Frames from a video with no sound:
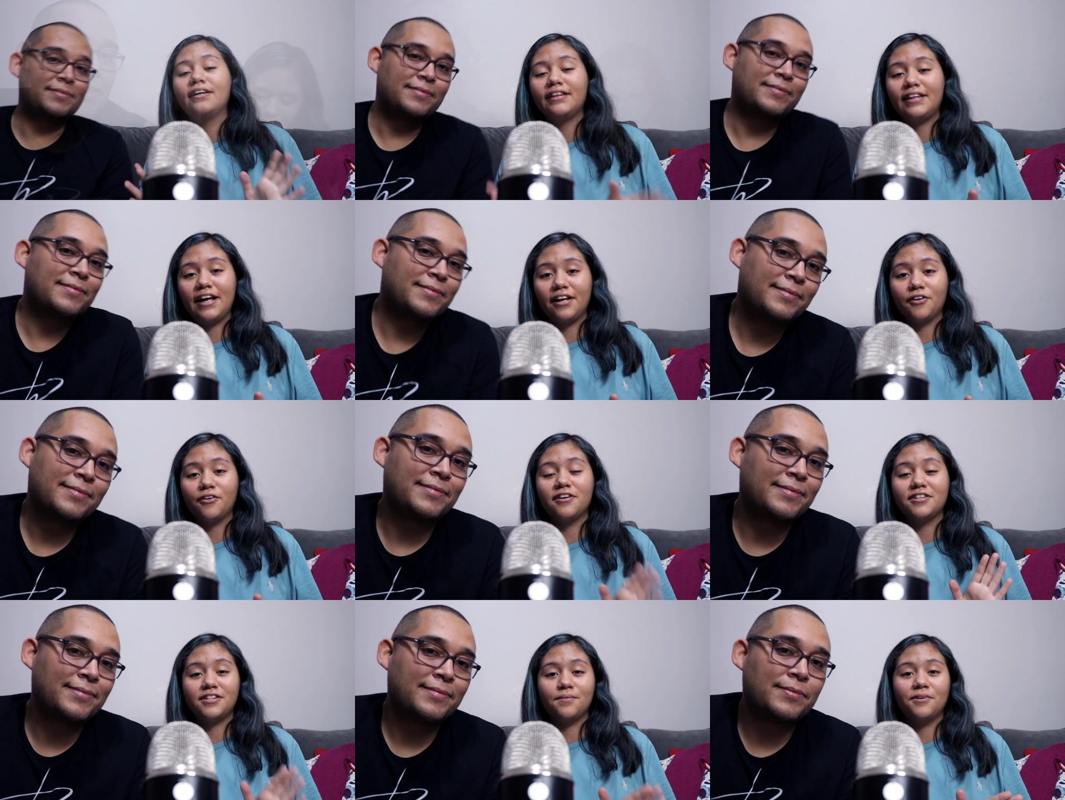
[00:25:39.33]
Speaker 1: Thank you all
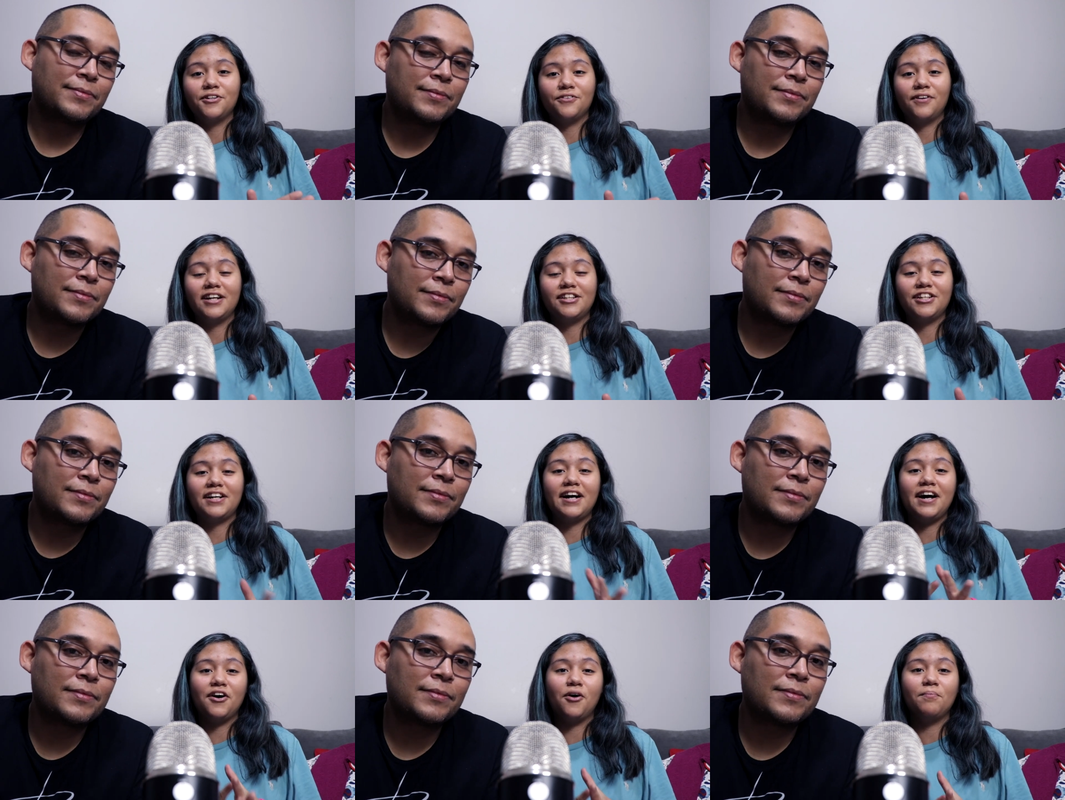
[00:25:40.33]
so much for watching. I
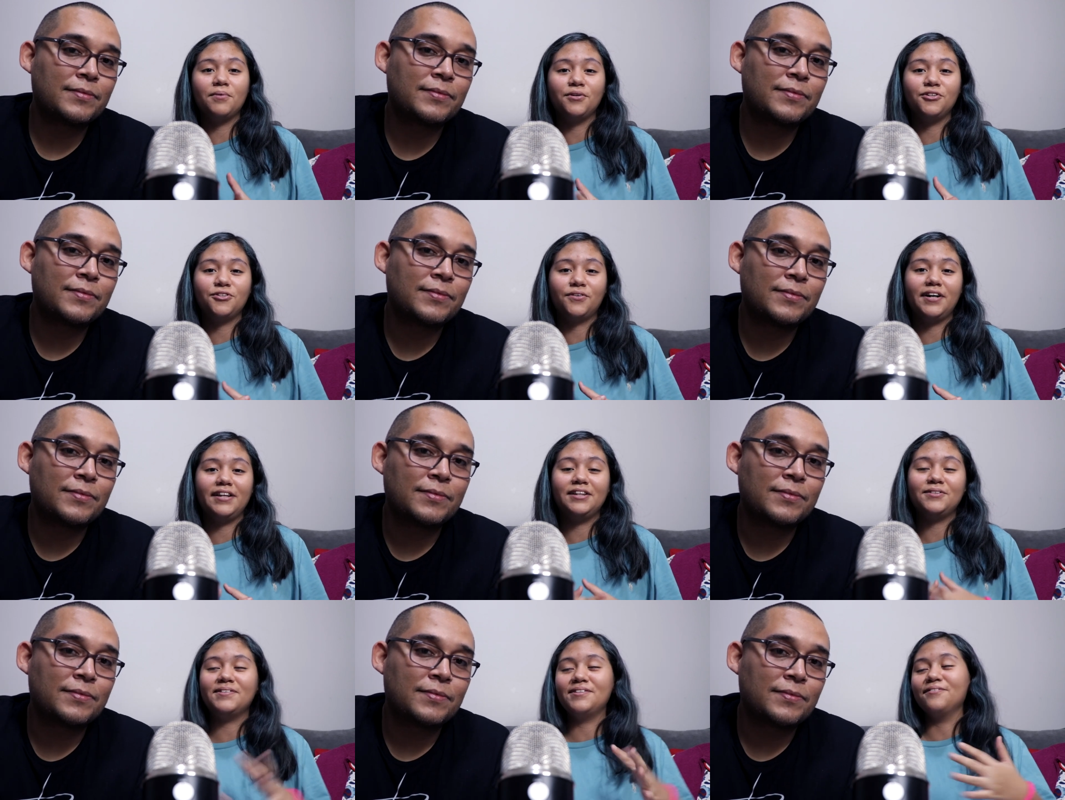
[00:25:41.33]
hope you enjoyed.
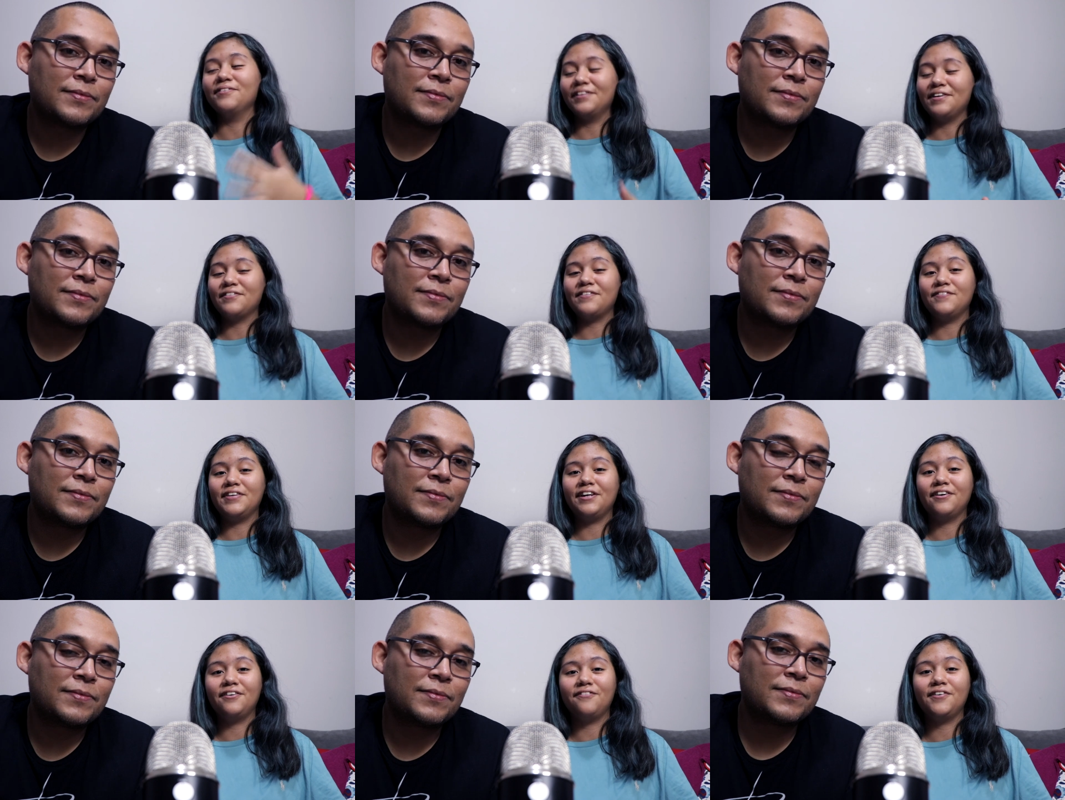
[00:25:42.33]
This was a really fun video
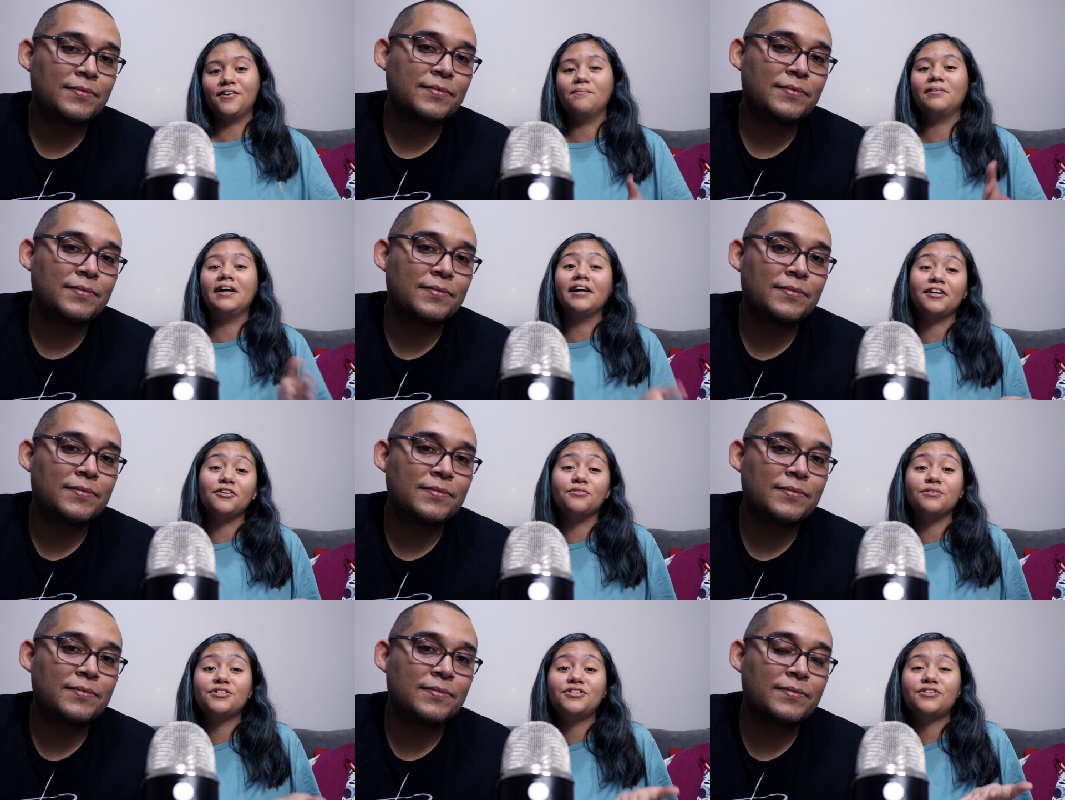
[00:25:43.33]
to film. Thank you
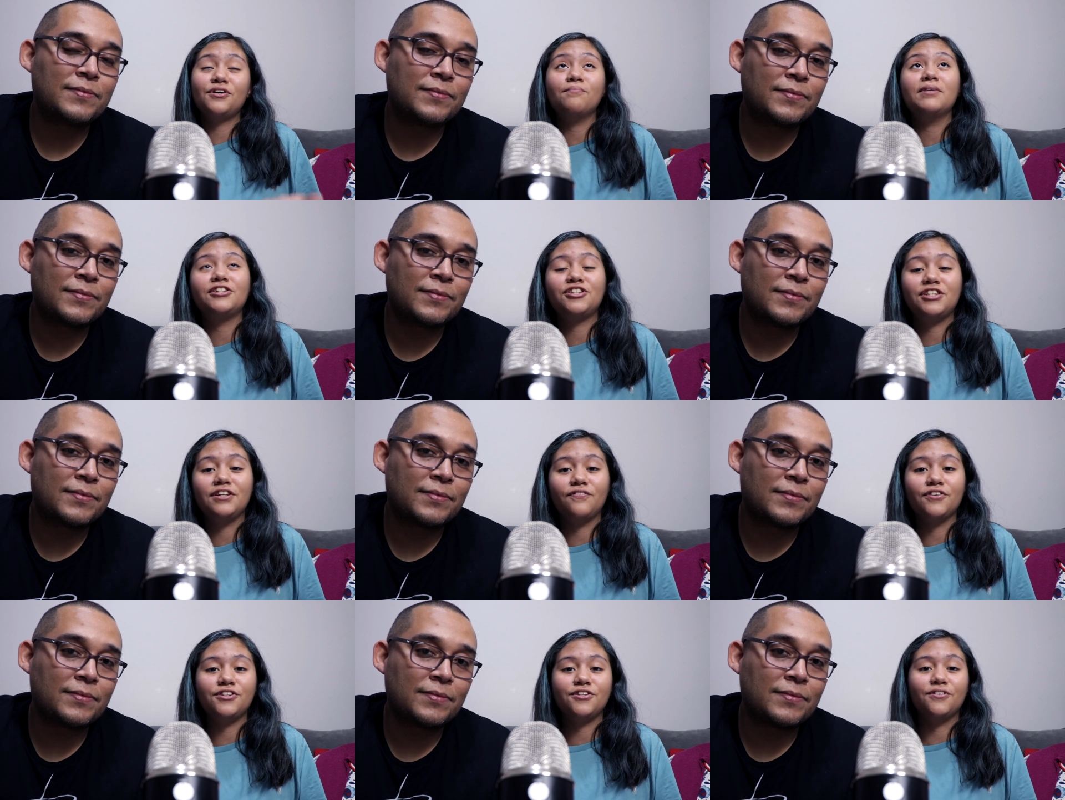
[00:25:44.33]
so much, Tea for
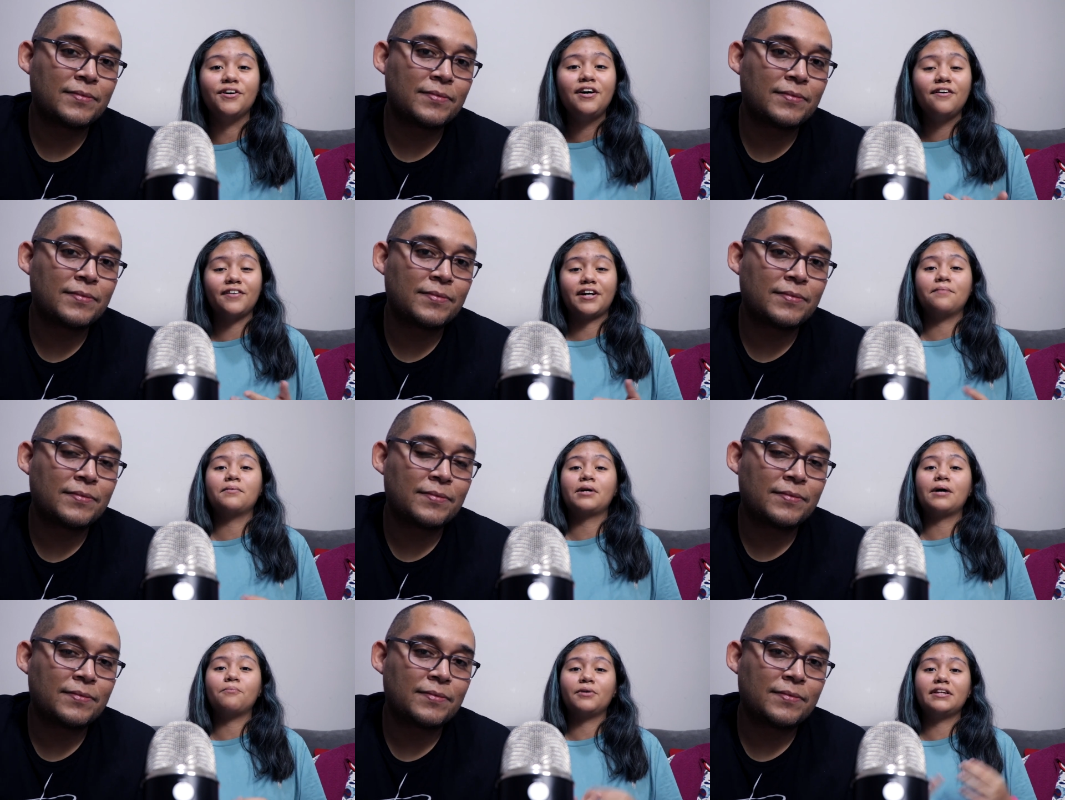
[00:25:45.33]
Two, for coming up
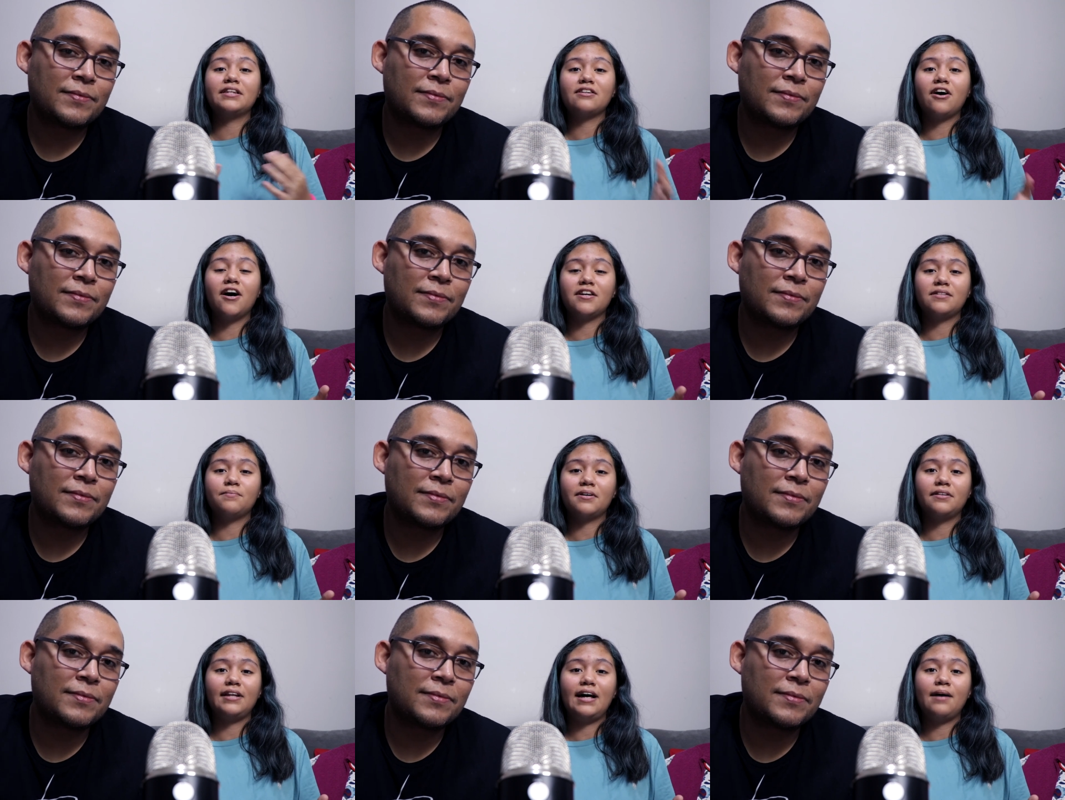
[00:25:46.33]
with this awesome
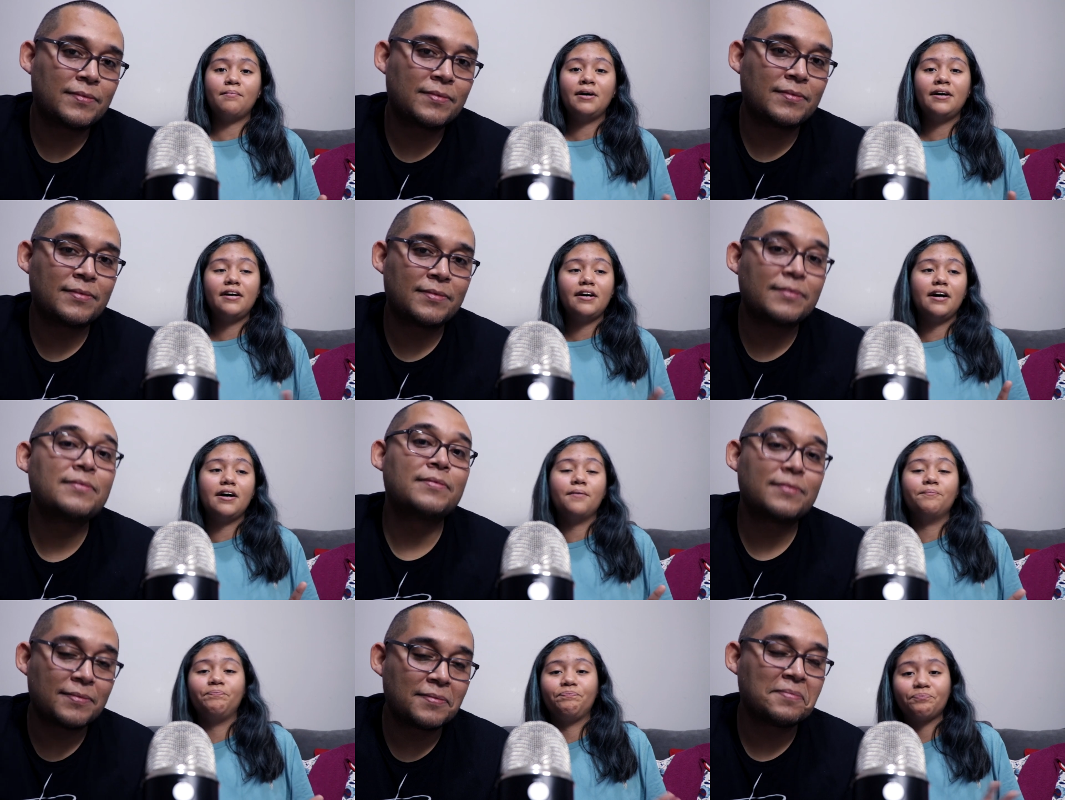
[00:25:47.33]
collab.